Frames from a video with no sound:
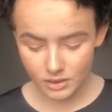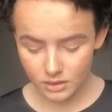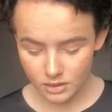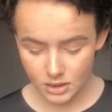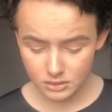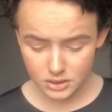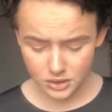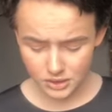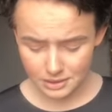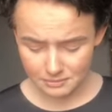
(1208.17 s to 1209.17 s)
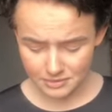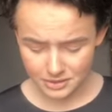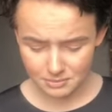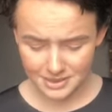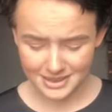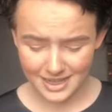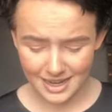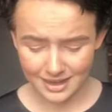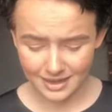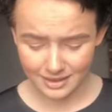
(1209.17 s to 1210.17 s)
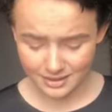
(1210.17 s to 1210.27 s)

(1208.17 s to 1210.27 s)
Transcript: Now I'm just gonna go in with some mascara.